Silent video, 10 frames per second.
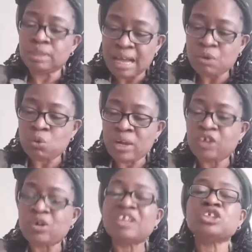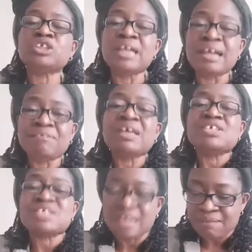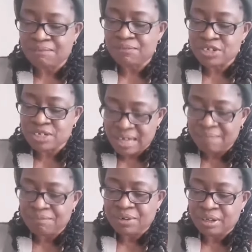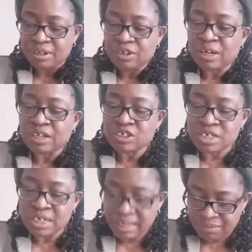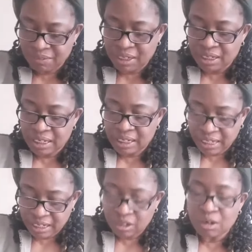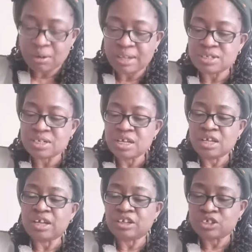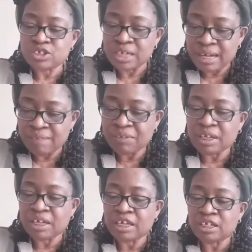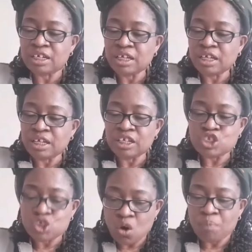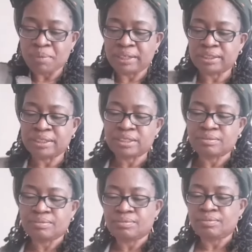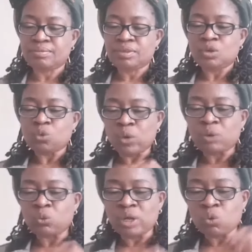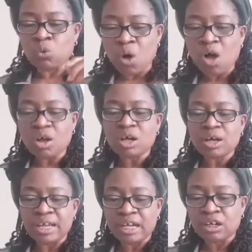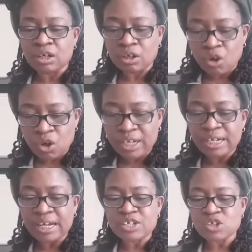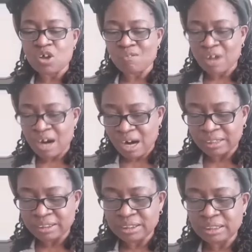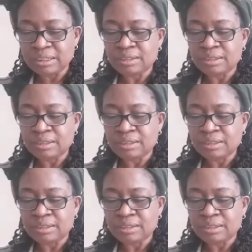That way, you are just living in slavery. You are just living in ignorance. You are just living in torment. When we walk in holiness of heart